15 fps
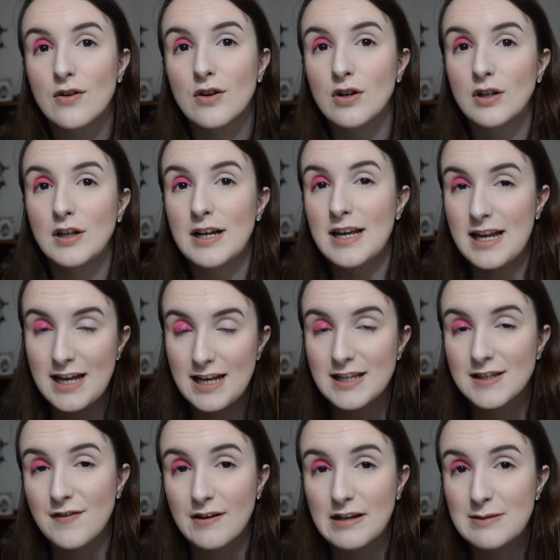colour
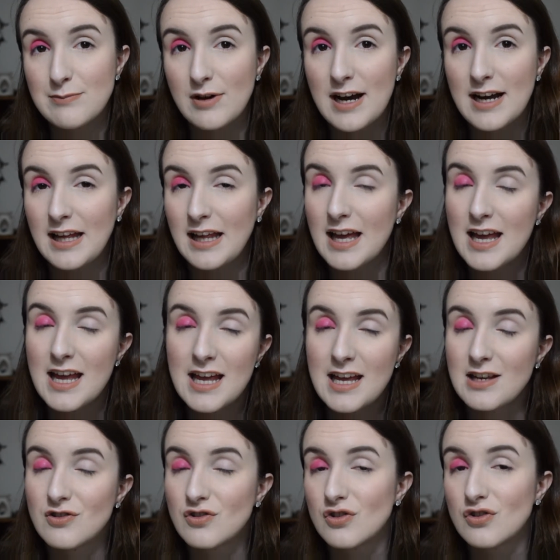is very bright.
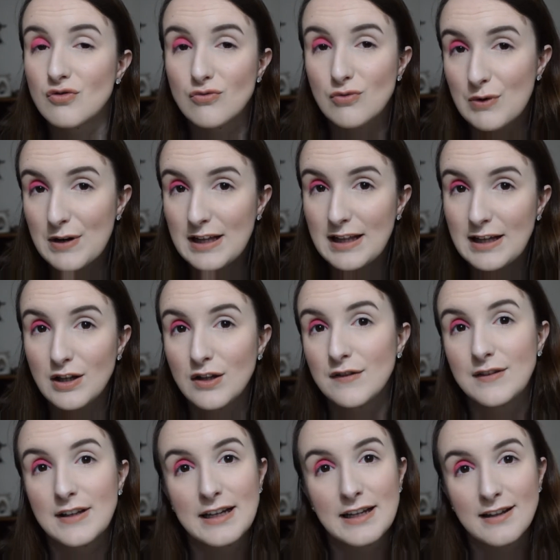It's just really
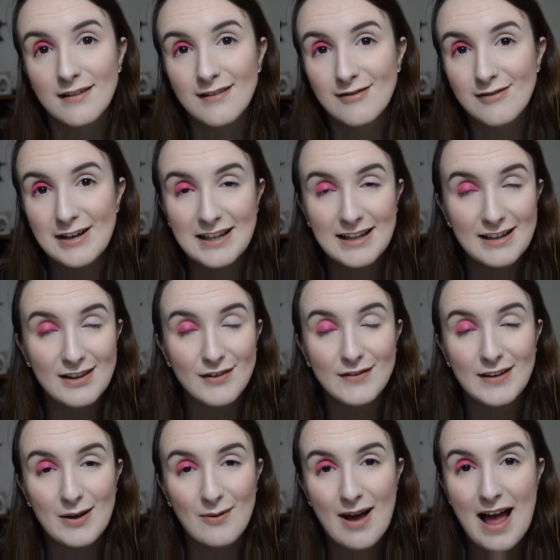lovely, really
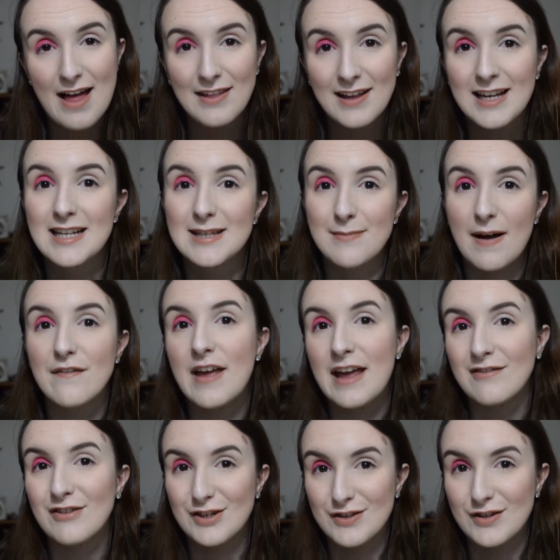lovely wear. I think it's my
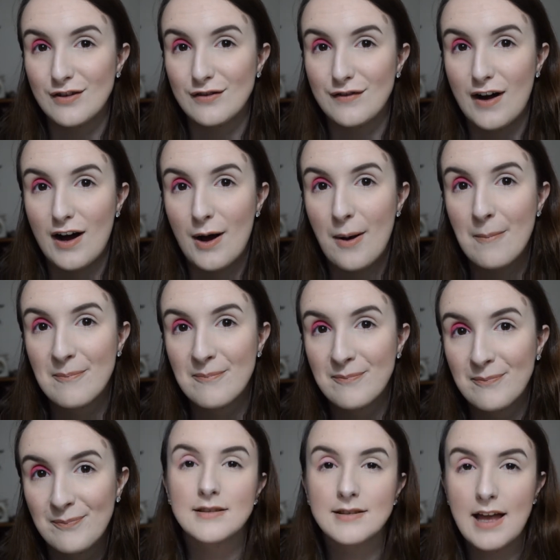favourite so far.
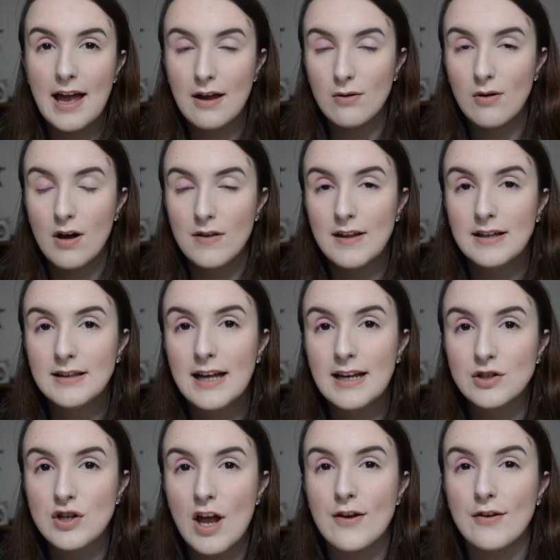Now on that
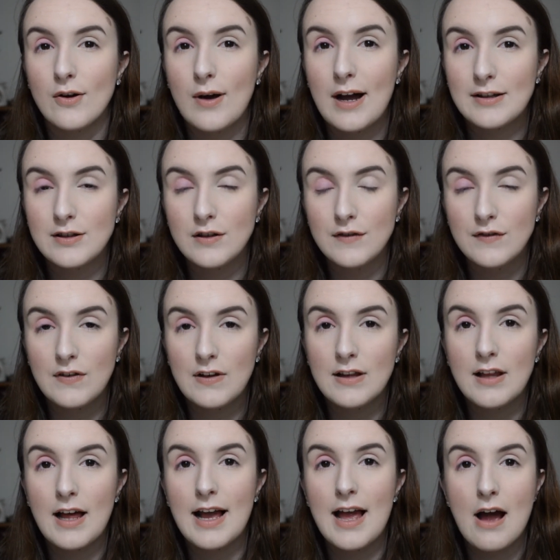last shadow, I do feel
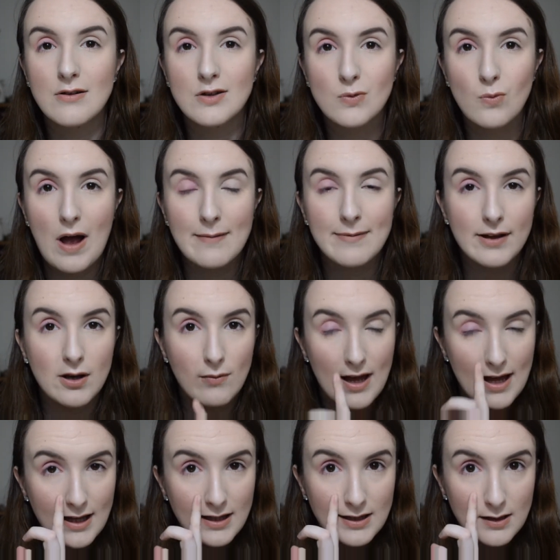like I was wiping
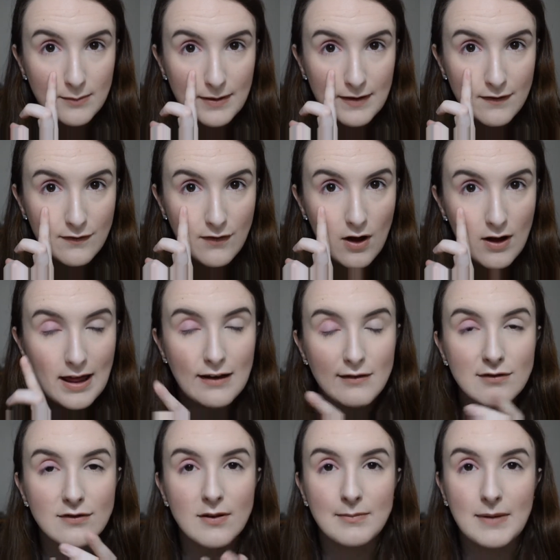away a little bit of
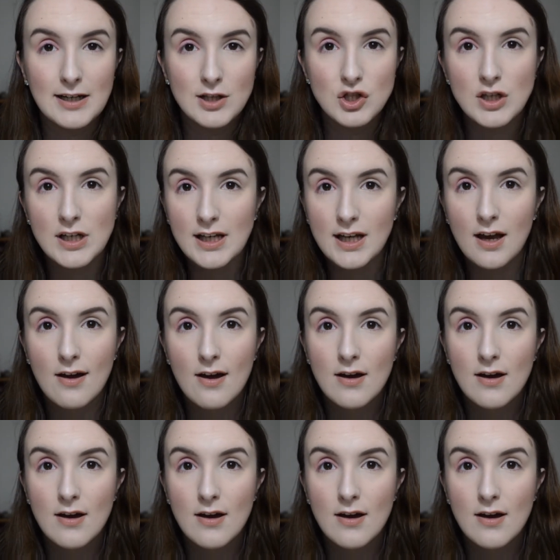fallout from my cheek,